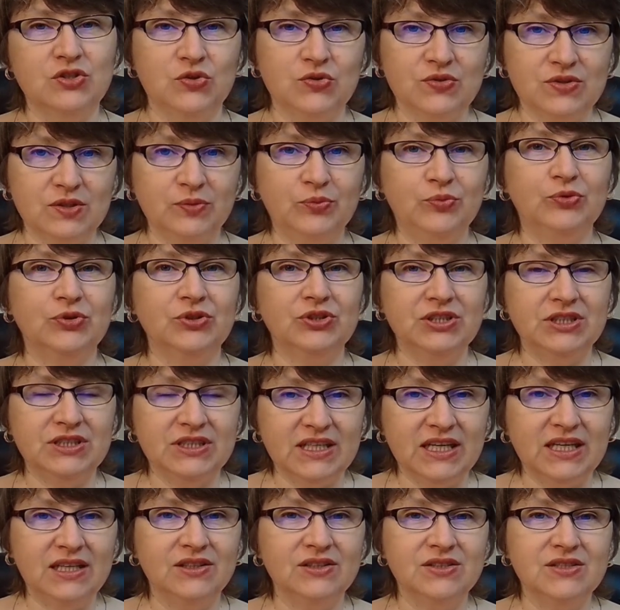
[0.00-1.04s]
to support
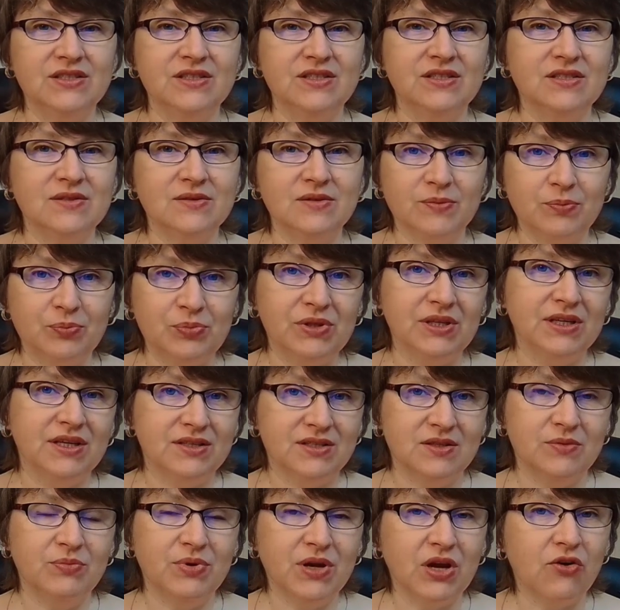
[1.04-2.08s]
analysis plays
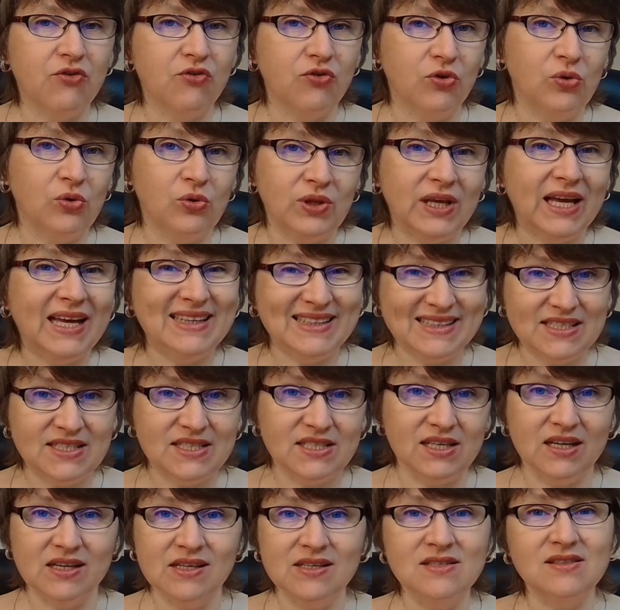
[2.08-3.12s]
a big role, and it
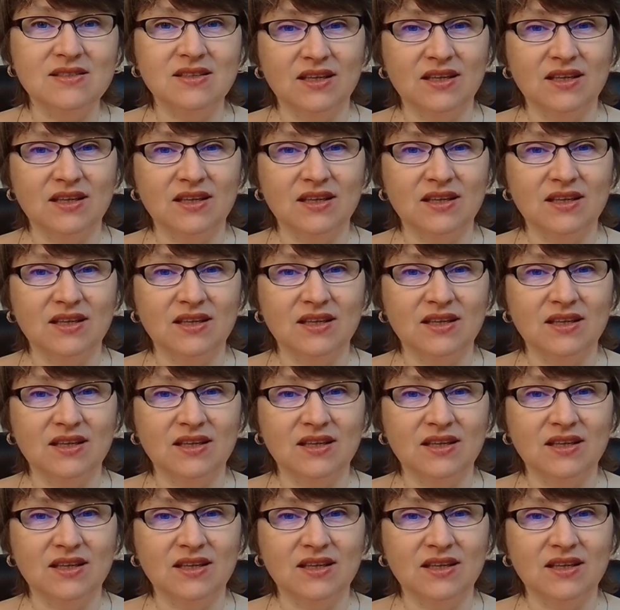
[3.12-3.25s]
does.